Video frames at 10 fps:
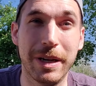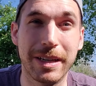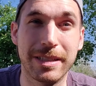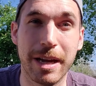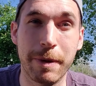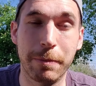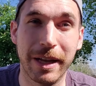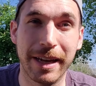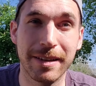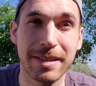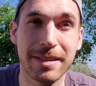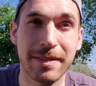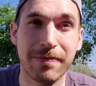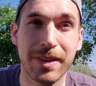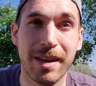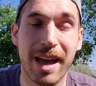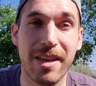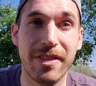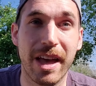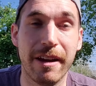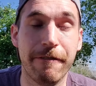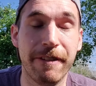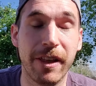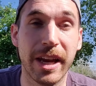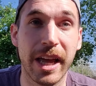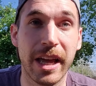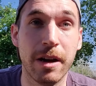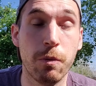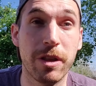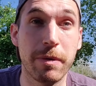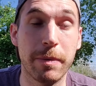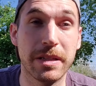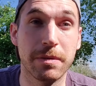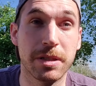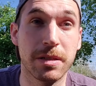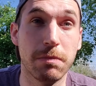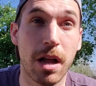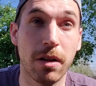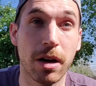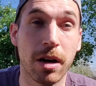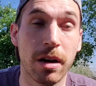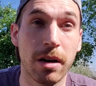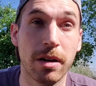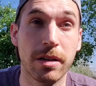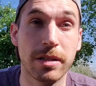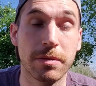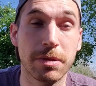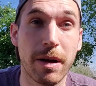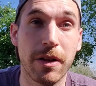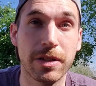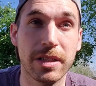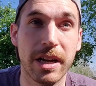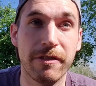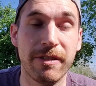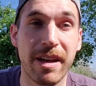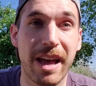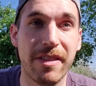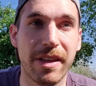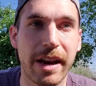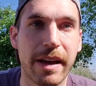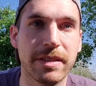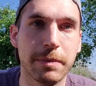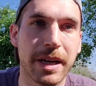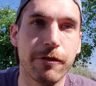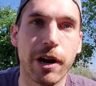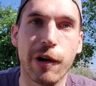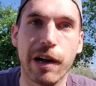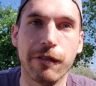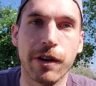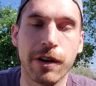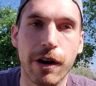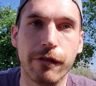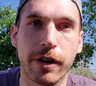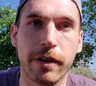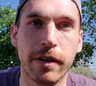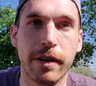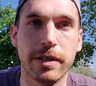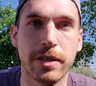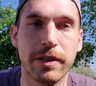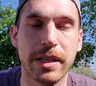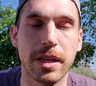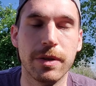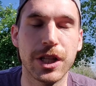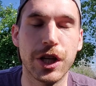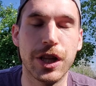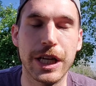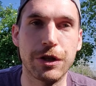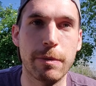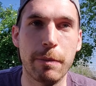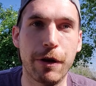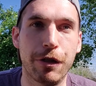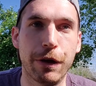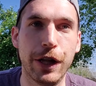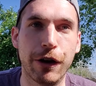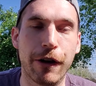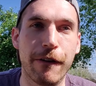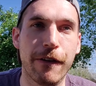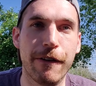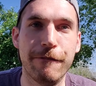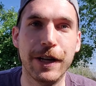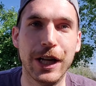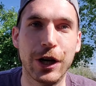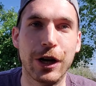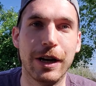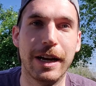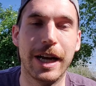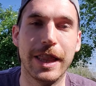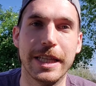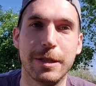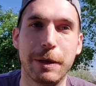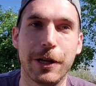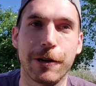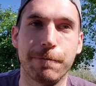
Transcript: statement plants, and then fill it in with maybe some smaller stuff, and then have some kind of ground cover over. So that's always a good thing to remember. Thriller, filler, and then spiller.